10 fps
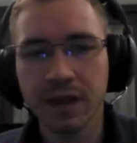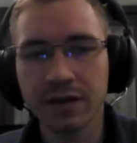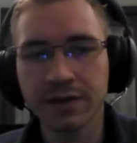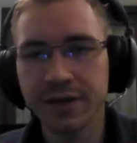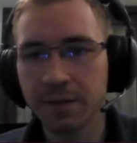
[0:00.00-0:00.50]

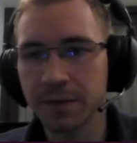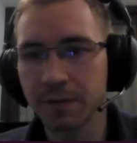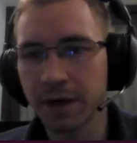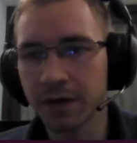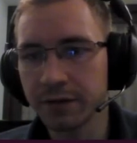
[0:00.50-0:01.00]
stop the
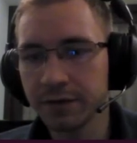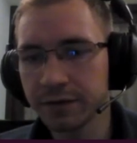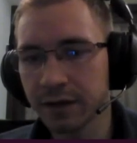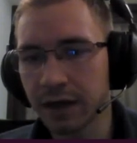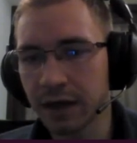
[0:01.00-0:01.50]
miner
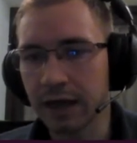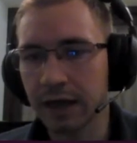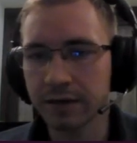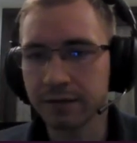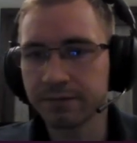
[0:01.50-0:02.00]

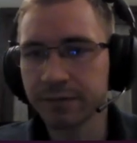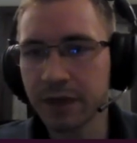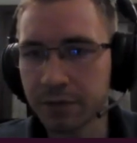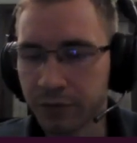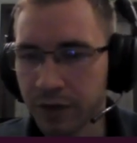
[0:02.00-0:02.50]
and
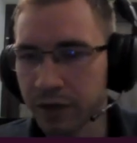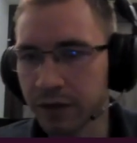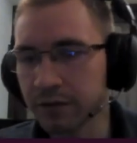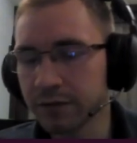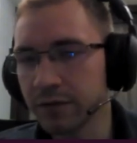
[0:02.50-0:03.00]
keep it
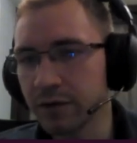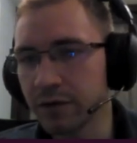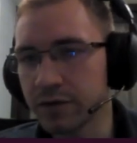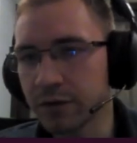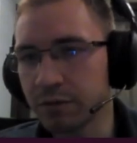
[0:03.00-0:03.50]
running
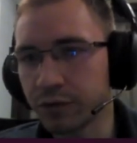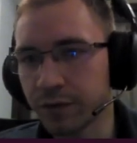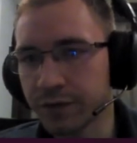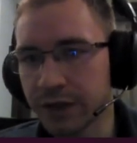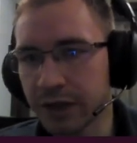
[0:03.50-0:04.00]
using the proof
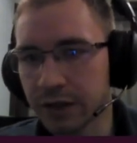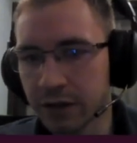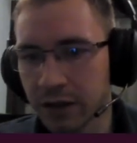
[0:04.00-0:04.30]
of stake.